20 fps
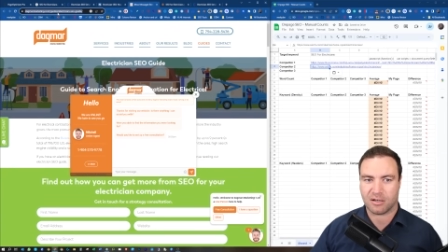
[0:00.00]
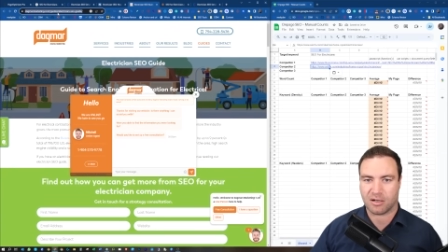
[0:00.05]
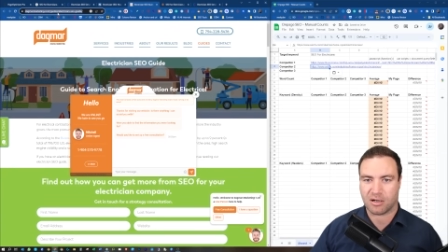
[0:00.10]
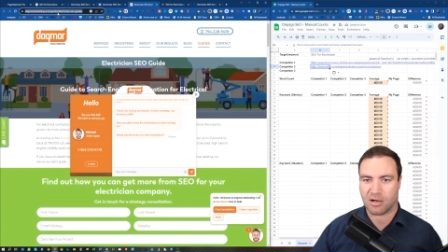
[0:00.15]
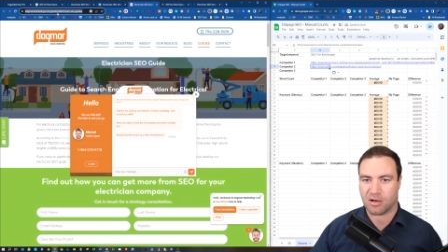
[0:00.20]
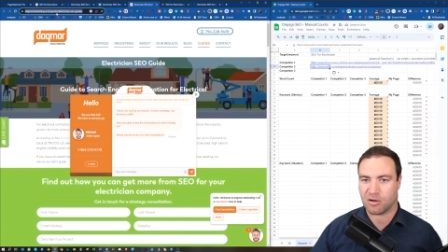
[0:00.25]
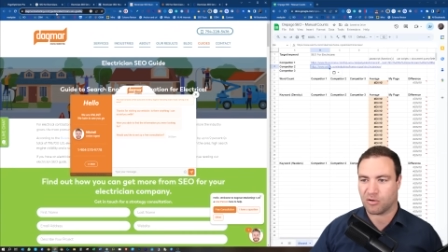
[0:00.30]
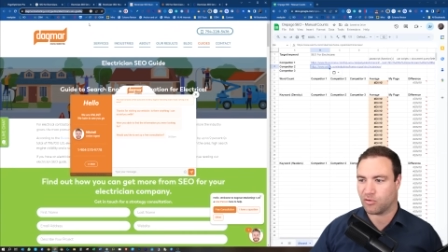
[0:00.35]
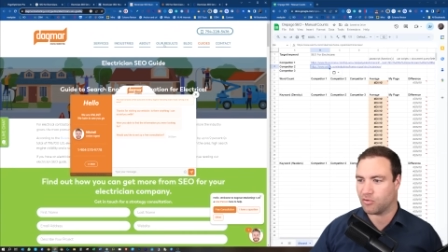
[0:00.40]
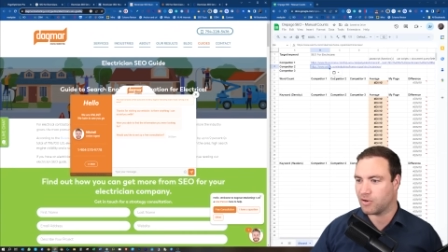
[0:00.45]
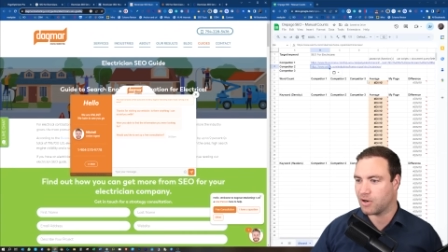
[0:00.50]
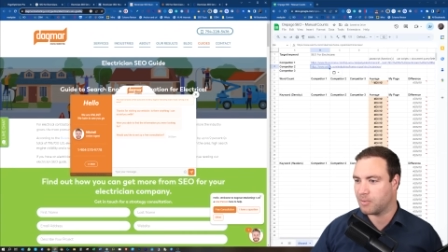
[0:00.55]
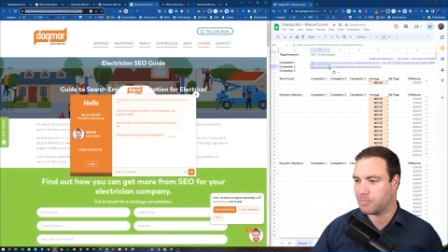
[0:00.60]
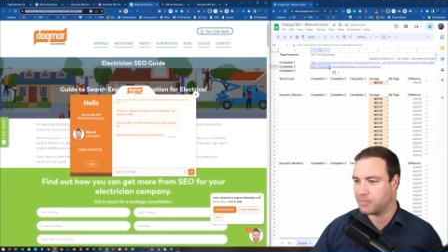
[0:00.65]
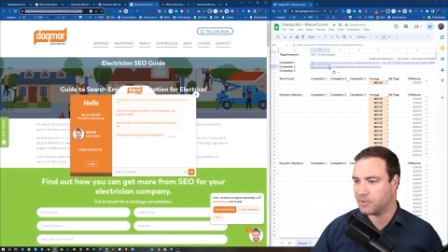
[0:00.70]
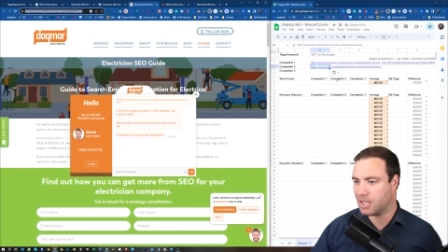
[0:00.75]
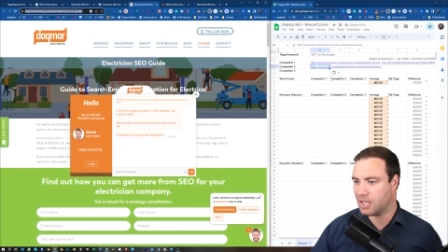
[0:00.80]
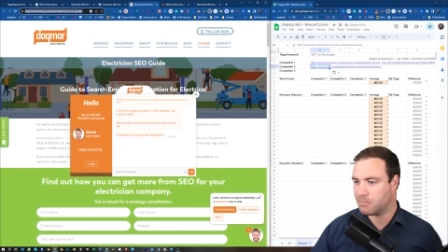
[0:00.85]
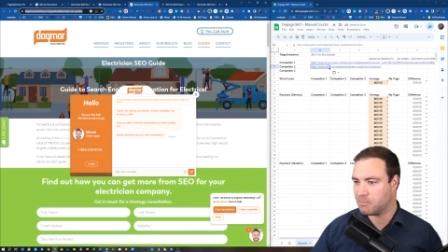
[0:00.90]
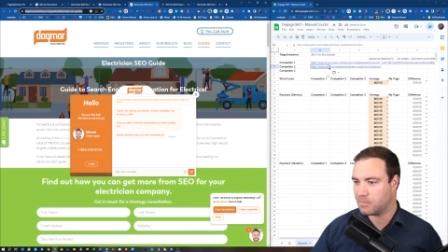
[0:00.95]
I'll grab
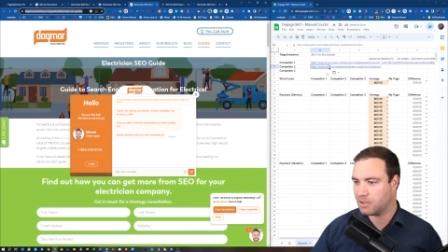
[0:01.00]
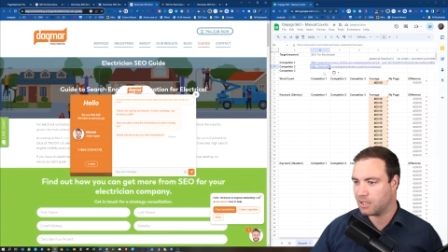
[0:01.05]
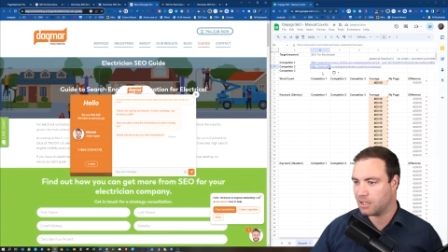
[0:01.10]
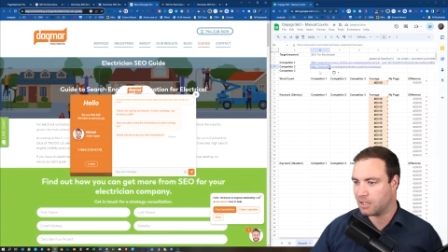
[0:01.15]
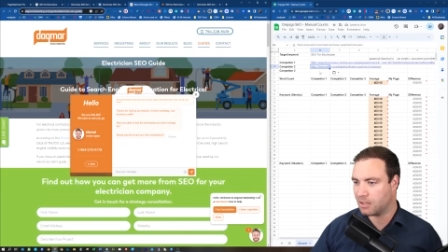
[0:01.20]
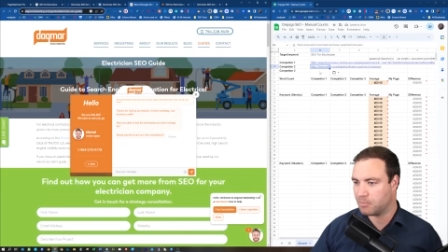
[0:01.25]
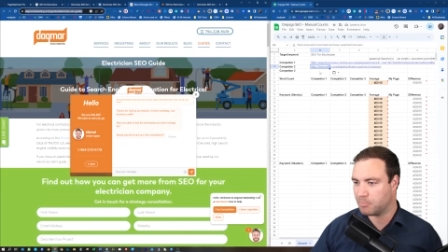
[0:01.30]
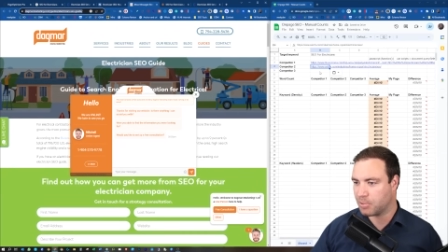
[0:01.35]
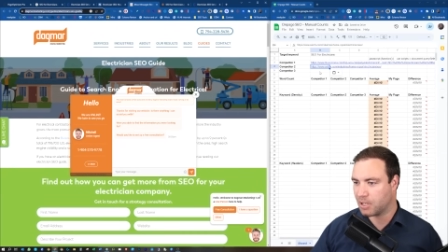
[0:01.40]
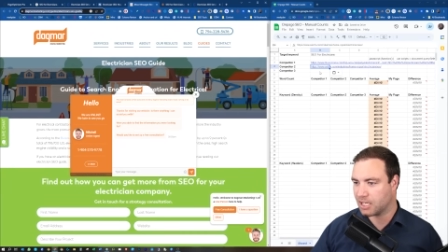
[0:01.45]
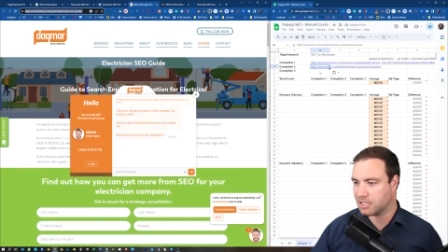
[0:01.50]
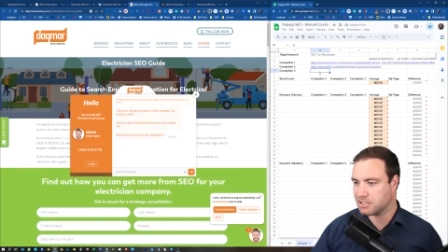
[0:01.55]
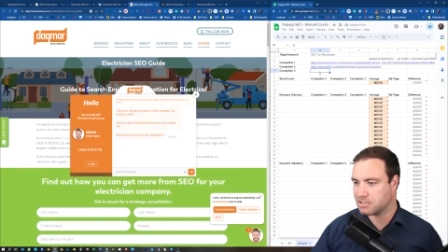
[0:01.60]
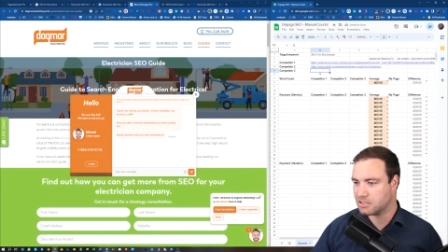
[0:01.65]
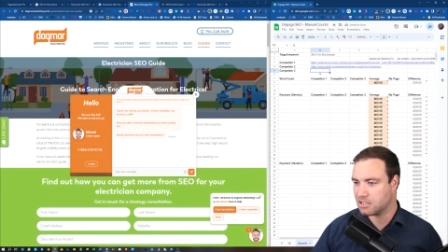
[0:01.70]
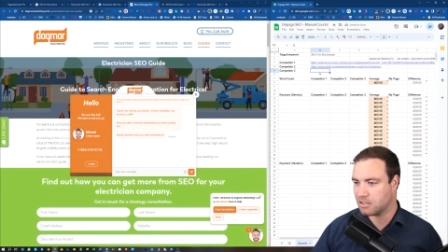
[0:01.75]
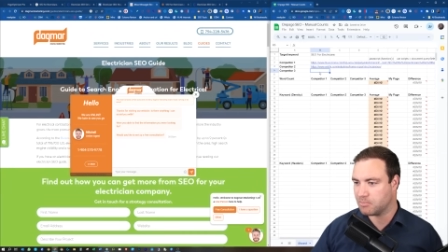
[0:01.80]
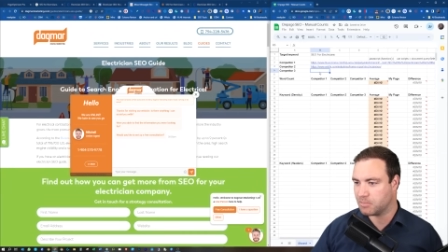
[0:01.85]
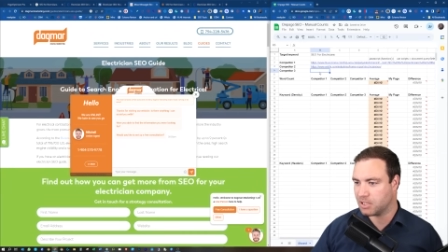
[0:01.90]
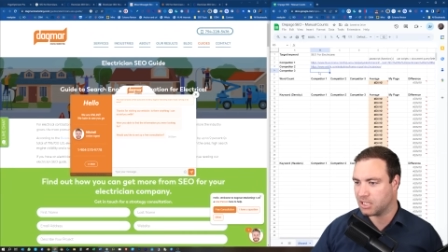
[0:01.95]
them and paste
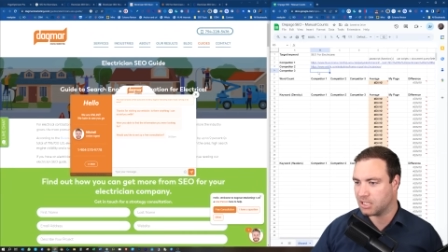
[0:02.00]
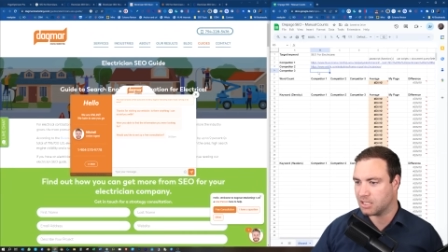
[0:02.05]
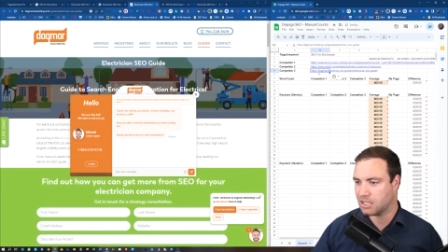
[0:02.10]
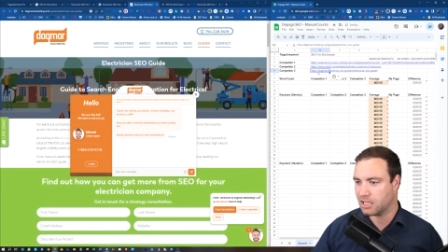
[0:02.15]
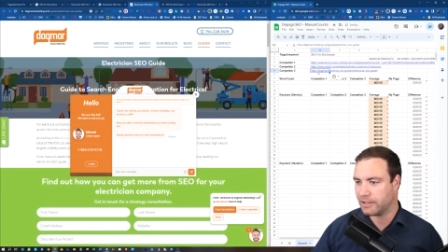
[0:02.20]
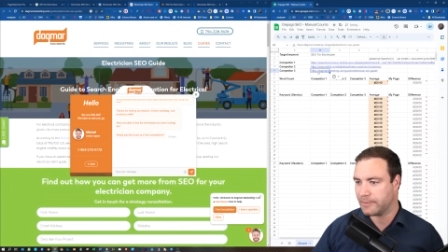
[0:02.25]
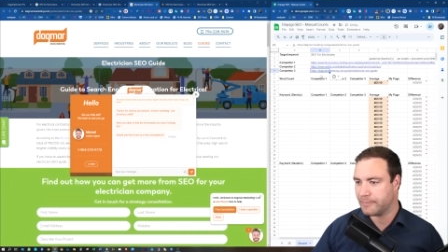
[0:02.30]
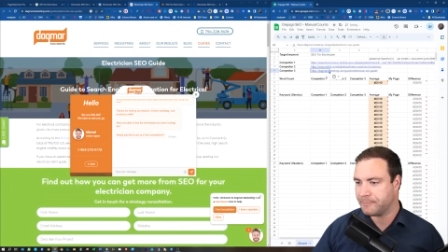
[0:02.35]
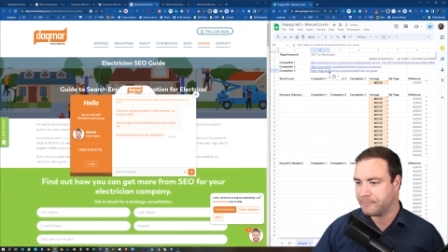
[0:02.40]
them in there.